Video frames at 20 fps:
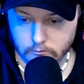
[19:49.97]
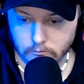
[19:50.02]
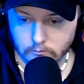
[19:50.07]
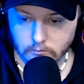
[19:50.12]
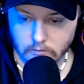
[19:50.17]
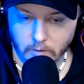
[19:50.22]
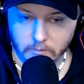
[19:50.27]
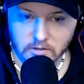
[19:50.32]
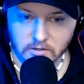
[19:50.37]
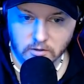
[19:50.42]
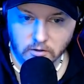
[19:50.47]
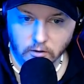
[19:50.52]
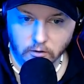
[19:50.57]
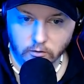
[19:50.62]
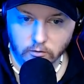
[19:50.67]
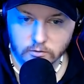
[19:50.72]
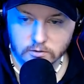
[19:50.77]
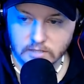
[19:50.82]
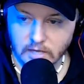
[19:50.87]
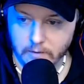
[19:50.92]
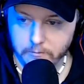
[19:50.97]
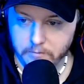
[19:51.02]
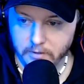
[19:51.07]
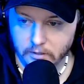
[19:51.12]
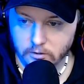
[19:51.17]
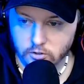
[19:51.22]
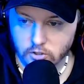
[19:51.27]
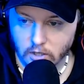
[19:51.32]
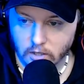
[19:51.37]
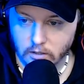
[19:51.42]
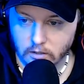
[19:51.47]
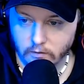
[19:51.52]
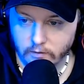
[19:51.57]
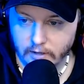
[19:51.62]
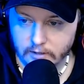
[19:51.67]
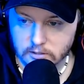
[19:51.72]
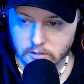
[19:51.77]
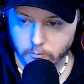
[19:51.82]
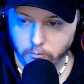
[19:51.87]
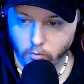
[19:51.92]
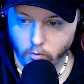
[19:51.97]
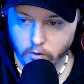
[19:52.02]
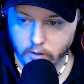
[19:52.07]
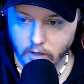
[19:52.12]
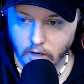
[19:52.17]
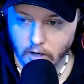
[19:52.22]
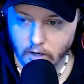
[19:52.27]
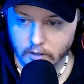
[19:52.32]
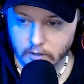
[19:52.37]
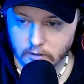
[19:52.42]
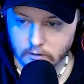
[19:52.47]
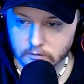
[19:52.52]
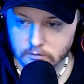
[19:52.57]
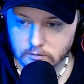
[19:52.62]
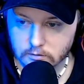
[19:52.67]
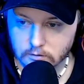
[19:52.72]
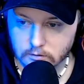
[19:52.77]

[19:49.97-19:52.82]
mean, you're going to lose that big chunk of that supporting audience.